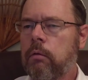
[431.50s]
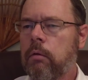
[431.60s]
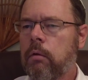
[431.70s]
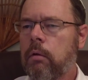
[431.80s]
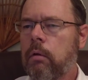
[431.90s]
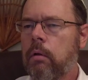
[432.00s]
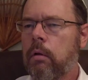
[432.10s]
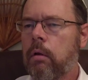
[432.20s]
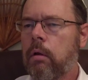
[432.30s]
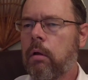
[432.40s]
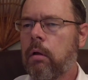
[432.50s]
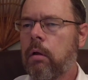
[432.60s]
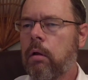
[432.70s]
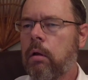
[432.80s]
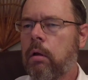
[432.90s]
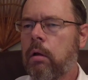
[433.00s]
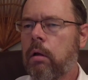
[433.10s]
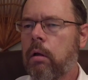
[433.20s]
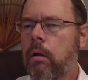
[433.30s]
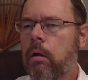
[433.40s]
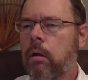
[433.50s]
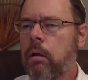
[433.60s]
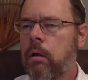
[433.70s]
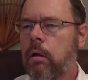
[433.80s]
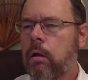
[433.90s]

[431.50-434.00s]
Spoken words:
Nothing is said.